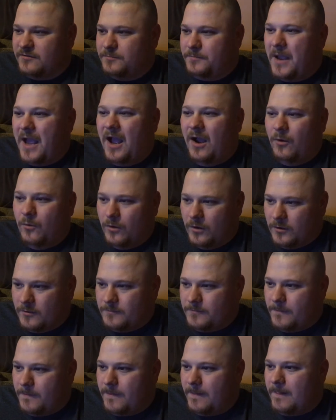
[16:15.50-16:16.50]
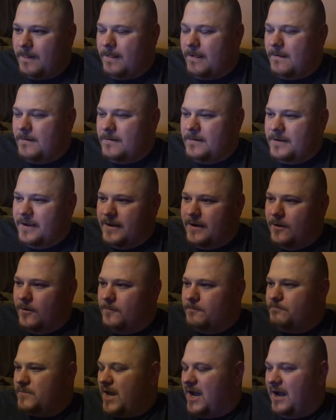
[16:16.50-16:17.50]
power.
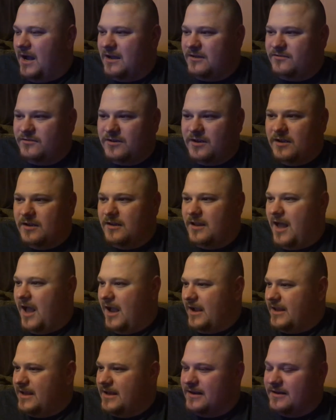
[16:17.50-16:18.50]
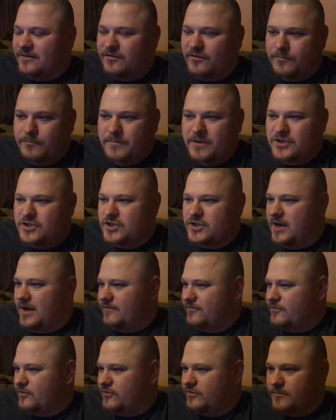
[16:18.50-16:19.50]
Asuka locking in submission
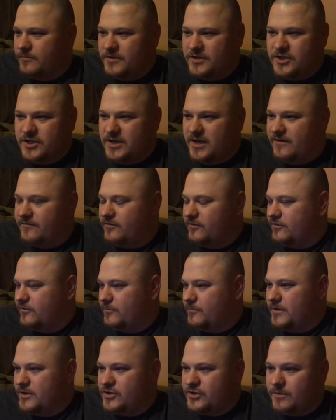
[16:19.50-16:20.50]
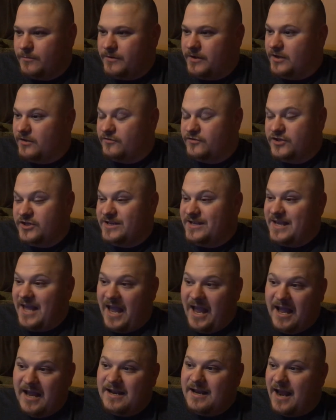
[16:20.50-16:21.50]
after submission after submission, because she
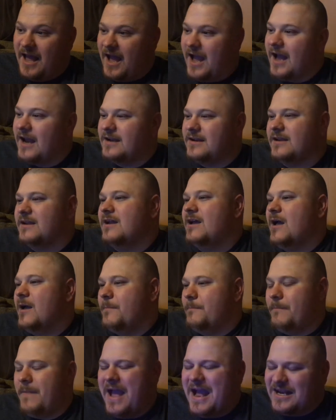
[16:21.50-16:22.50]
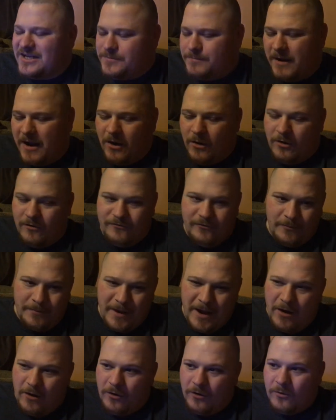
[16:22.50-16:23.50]
cannot match power for
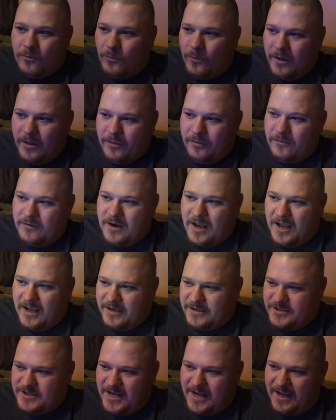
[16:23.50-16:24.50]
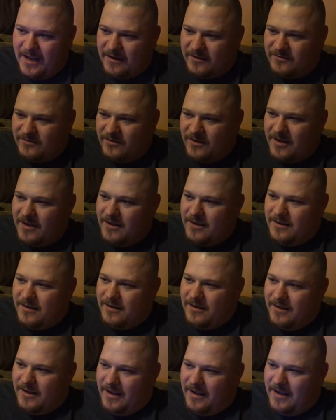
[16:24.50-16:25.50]
power with Nia Jax.
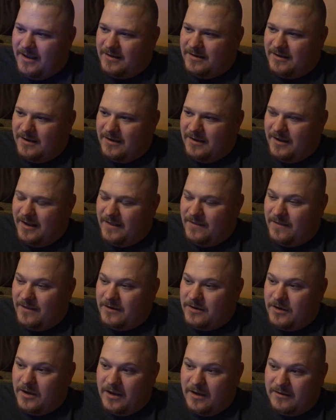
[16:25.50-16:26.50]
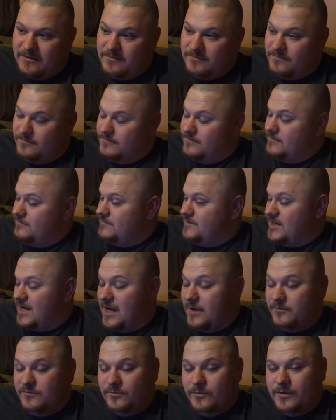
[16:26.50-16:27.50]
And then you had
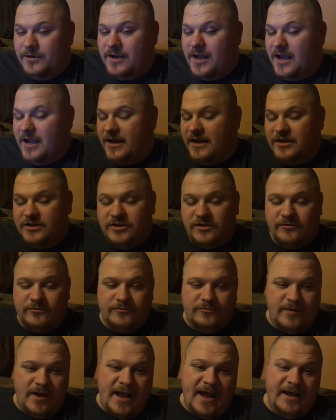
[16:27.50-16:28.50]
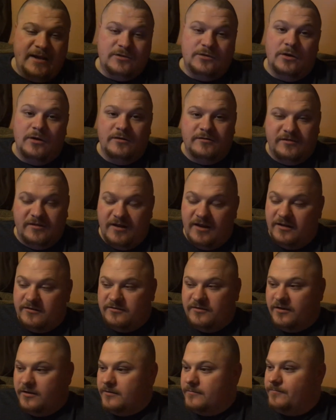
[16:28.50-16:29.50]
times when Nia just ragdolls
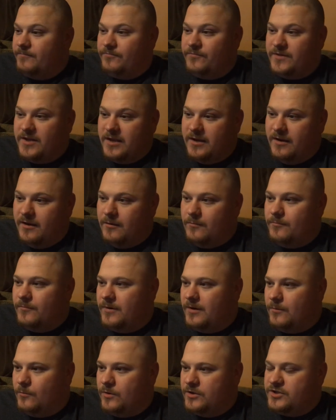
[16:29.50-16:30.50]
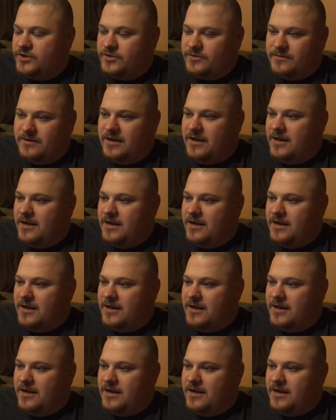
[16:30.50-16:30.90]
Asuka, which,